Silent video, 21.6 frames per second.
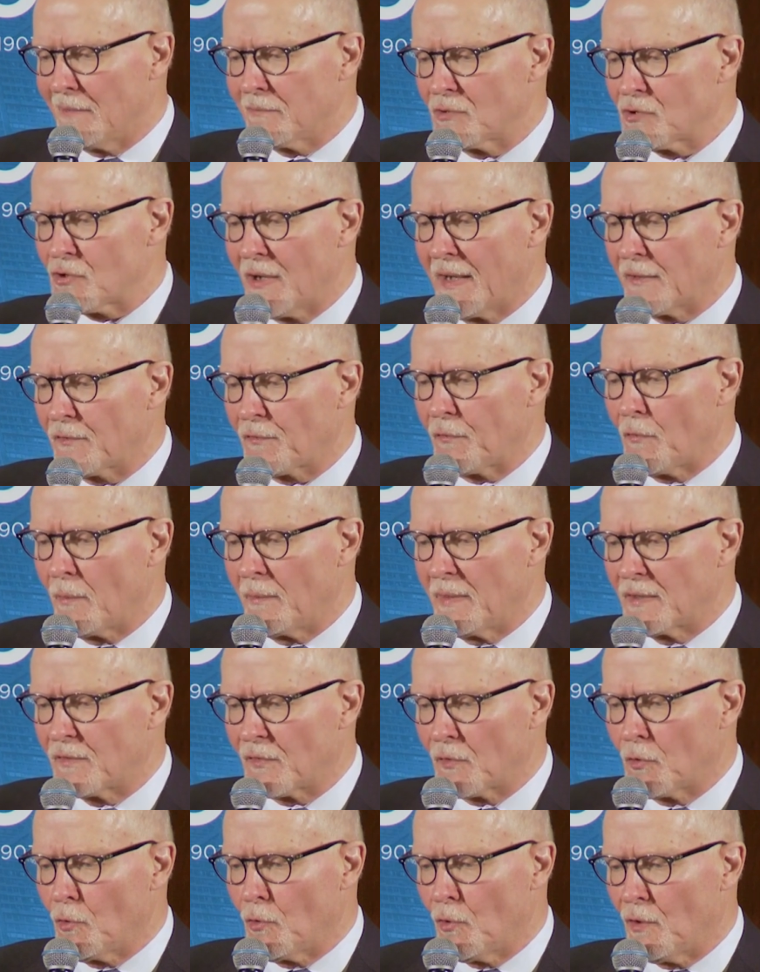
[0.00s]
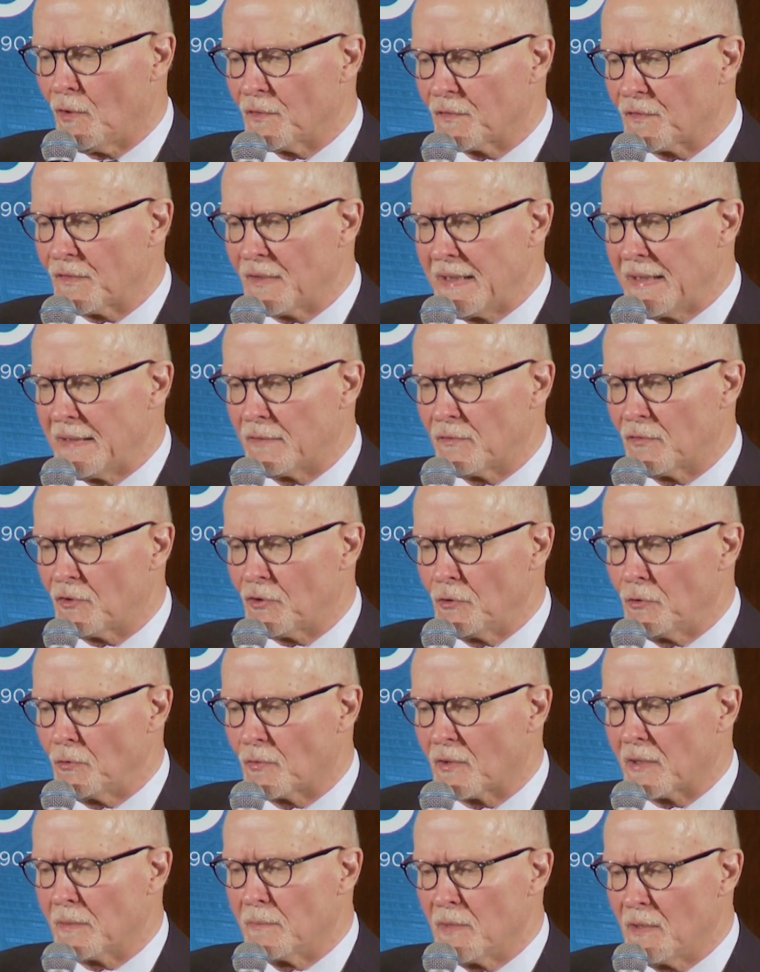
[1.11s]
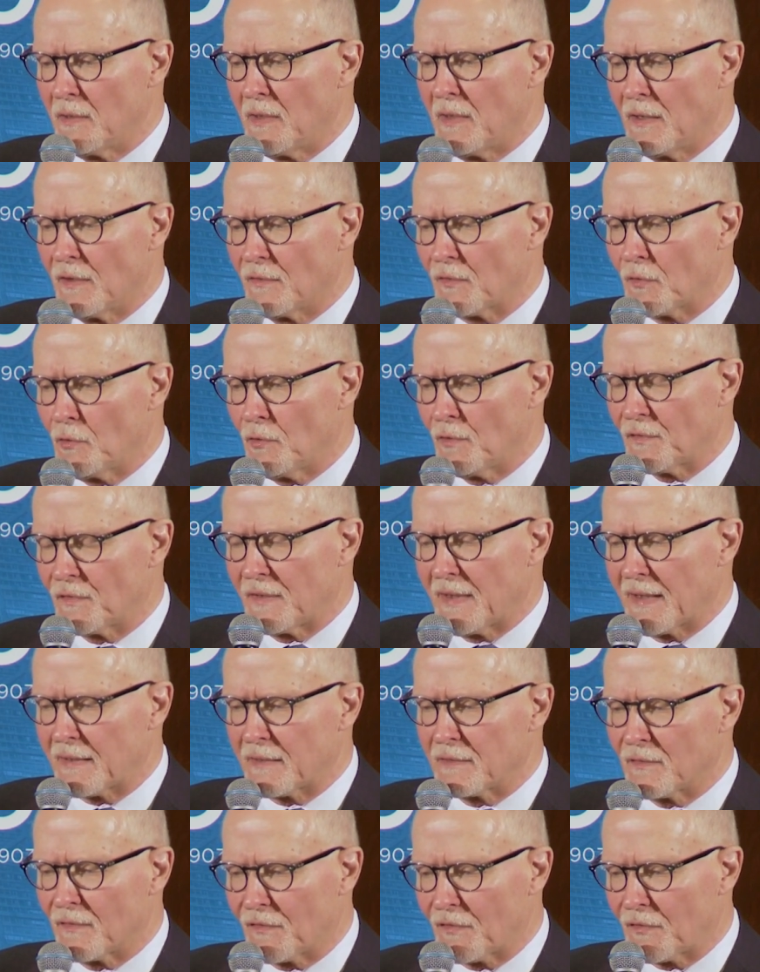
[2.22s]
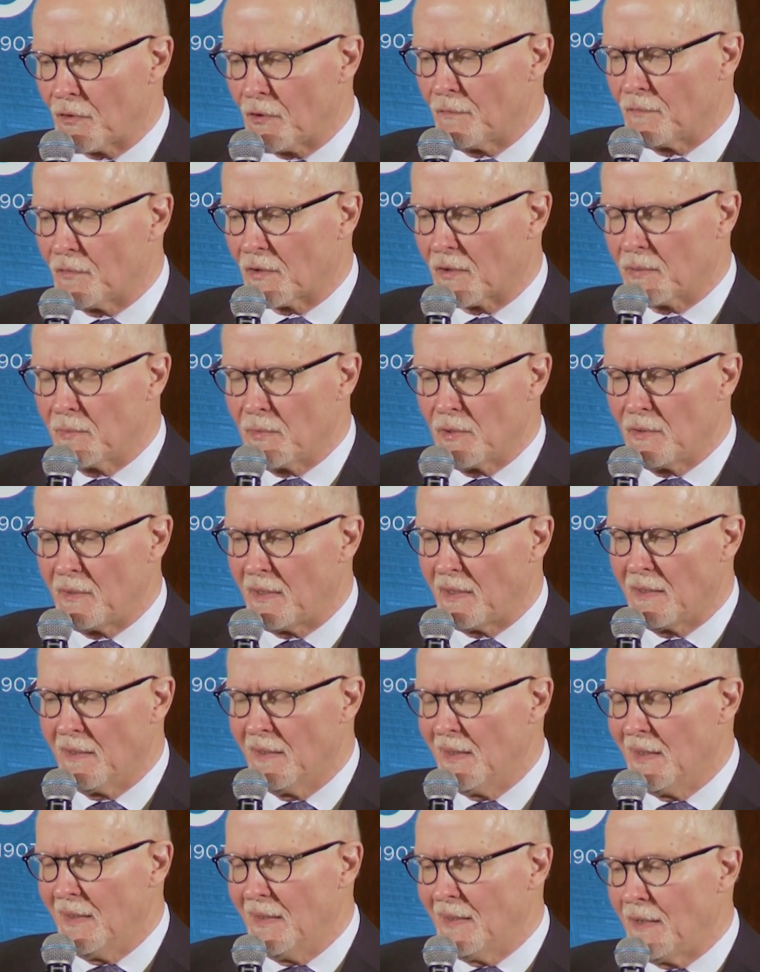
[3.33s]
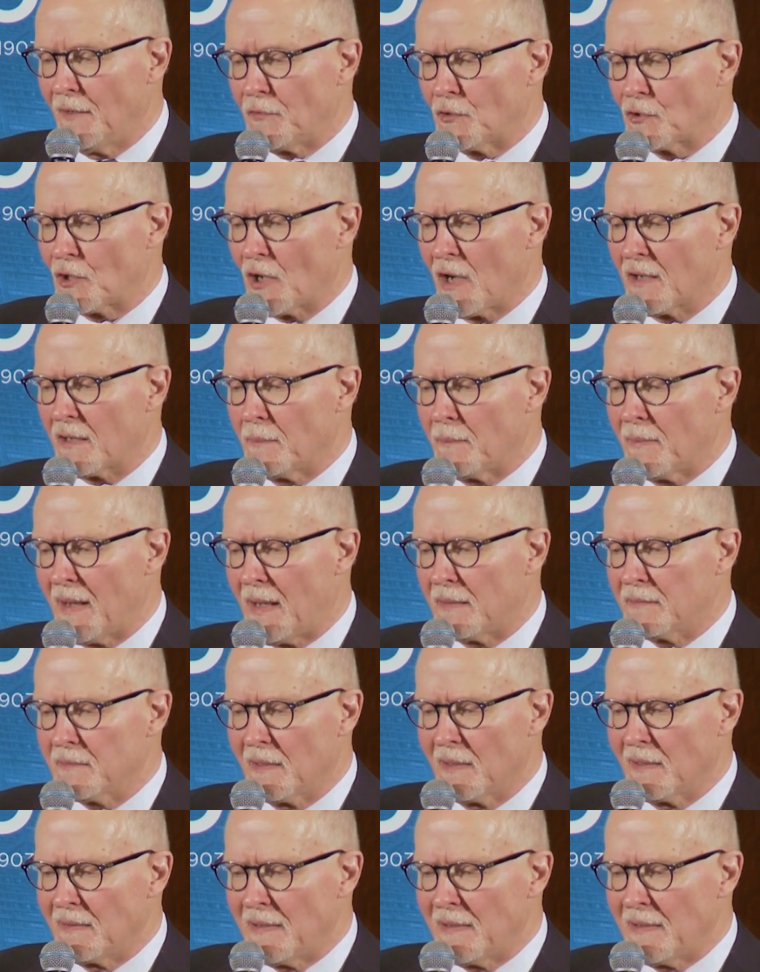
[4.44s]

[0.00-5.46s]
transforming schools into community schools that can serve the community, if you're talking about